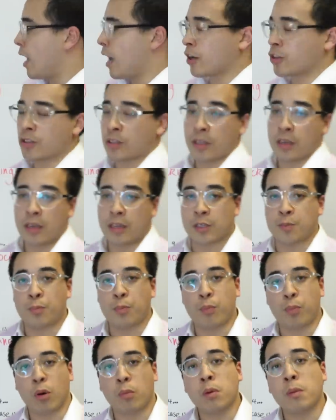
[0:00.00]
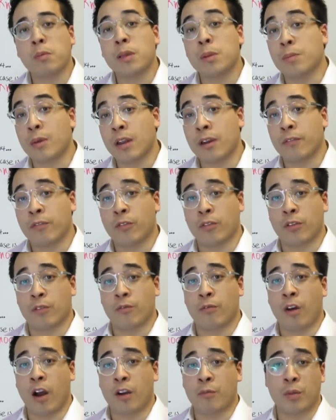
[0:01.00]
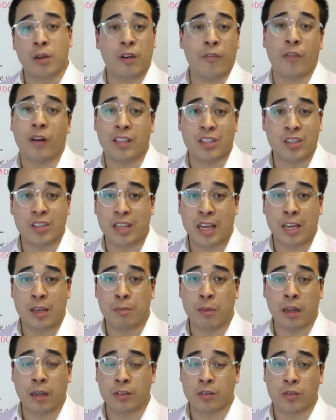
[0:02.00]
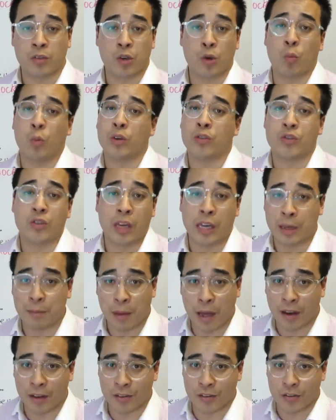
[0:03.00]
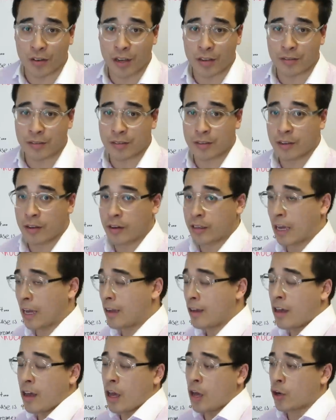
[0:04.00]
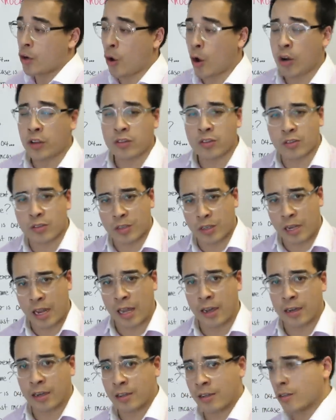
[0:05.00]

Actually, it's probably better for the environment if I just email it to you. What's your email address, okay? Notice the tonality.